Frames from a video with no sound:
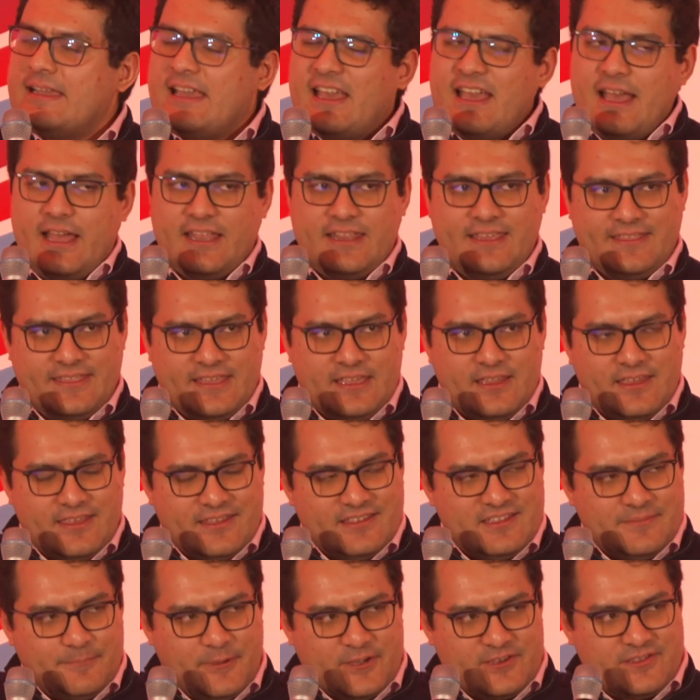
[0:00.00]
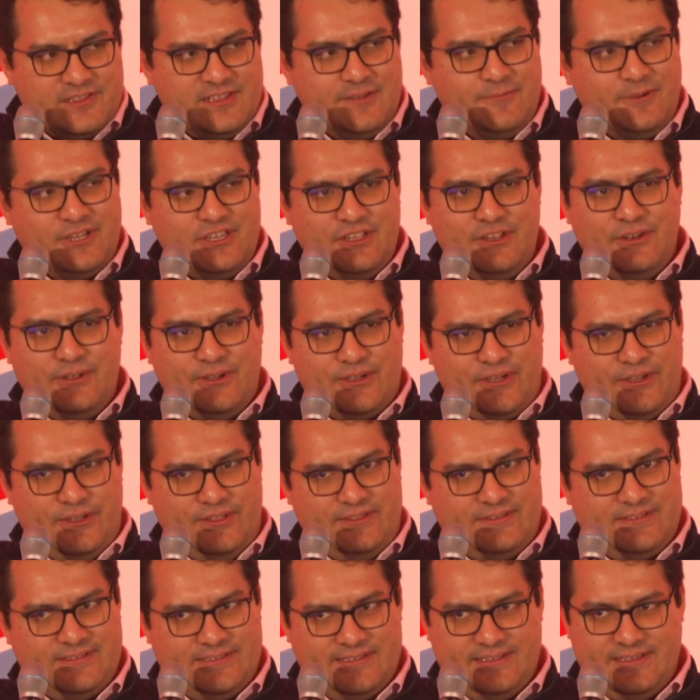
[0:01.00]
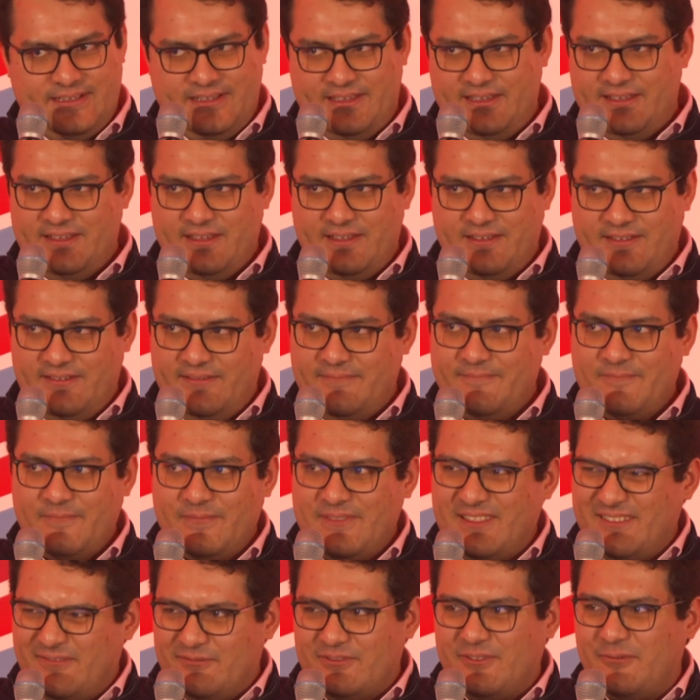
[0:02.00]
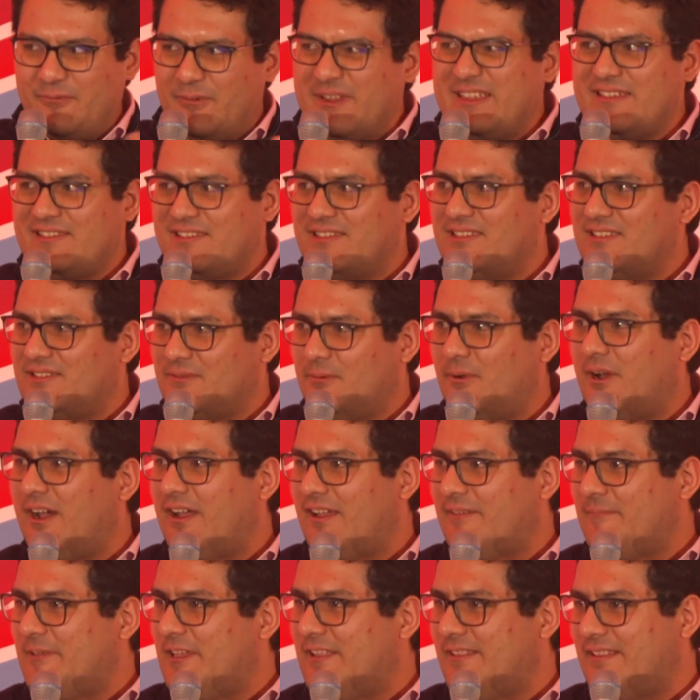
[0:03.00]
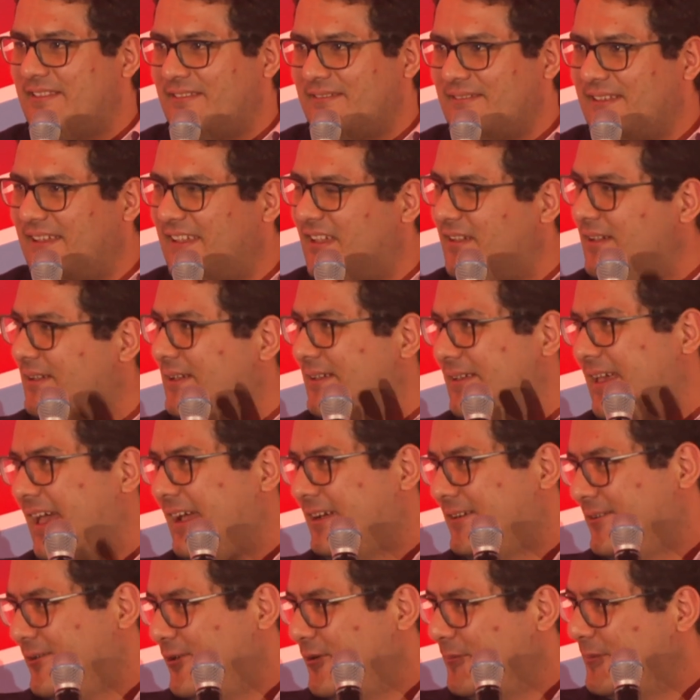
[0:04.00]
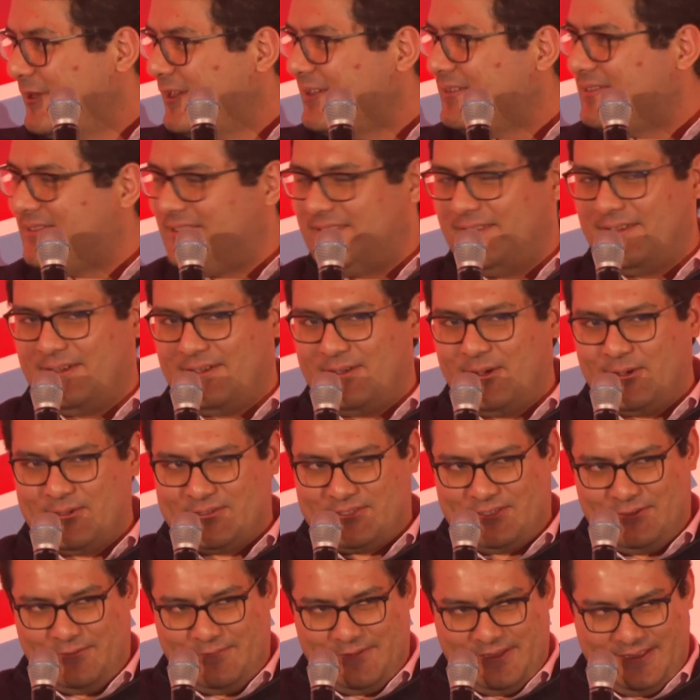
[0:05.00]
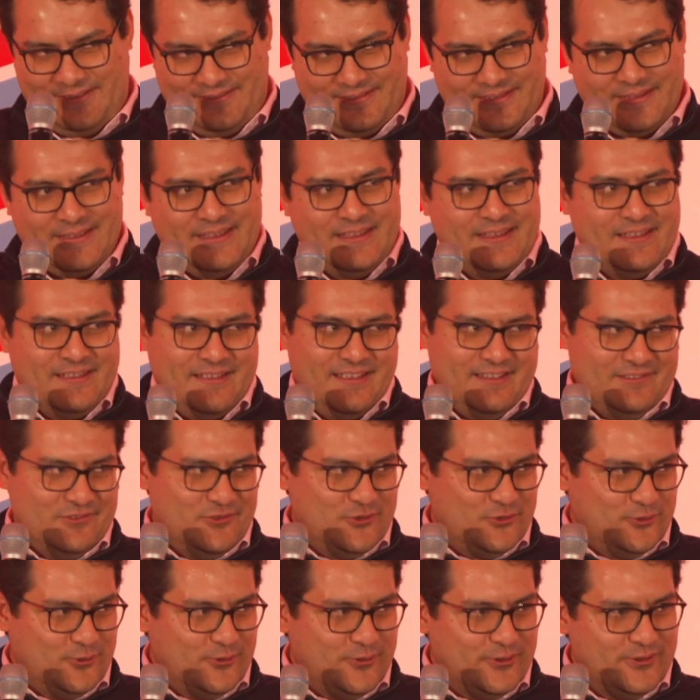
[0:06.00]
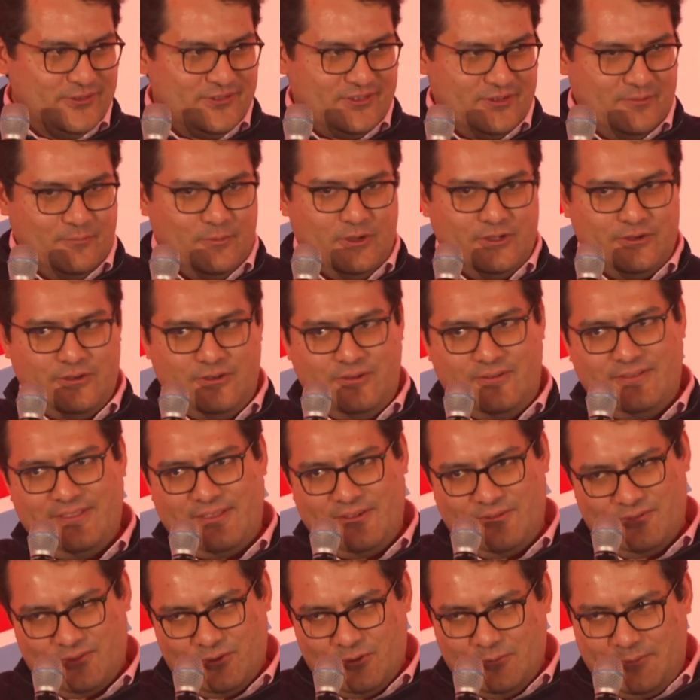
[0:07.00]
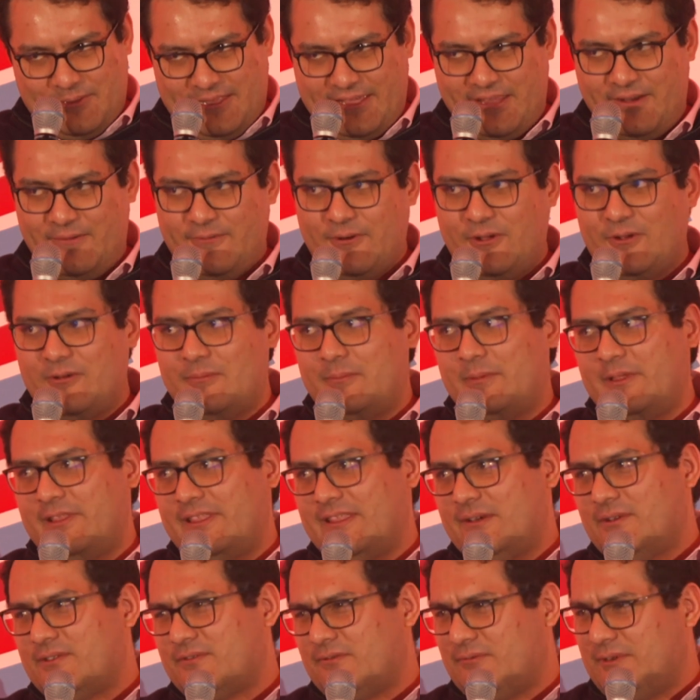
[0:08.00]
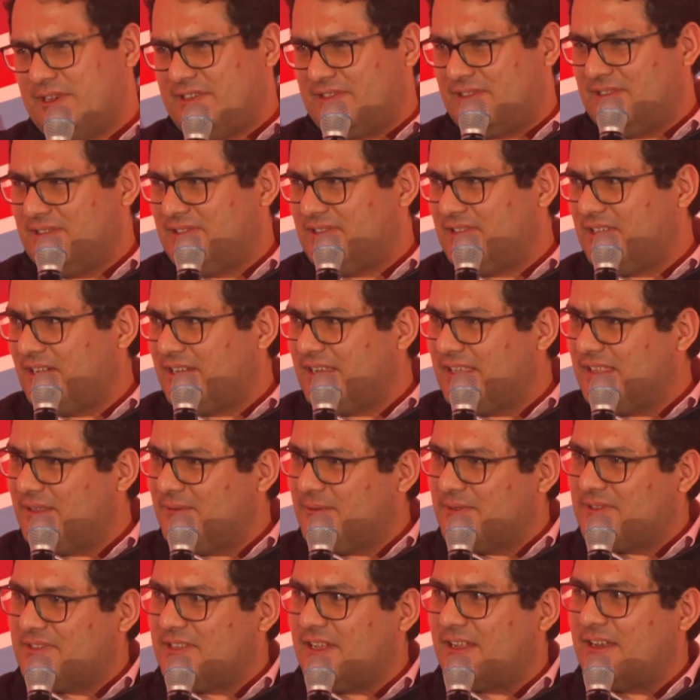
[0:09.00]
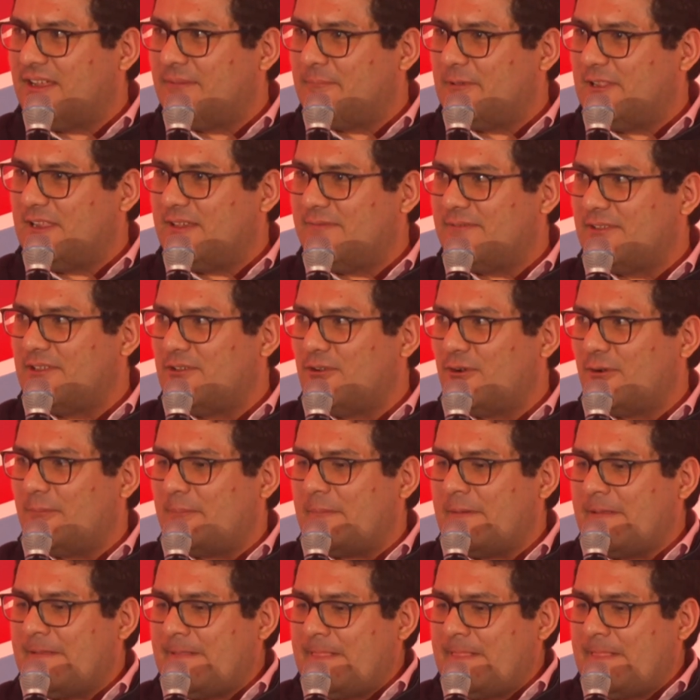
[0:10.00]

And I think especially when you look at the reasons why, I mean, economics, the cost of it, insurance and whatnot, those all play a role. But there was a recent study that was done, I believe, in Europe.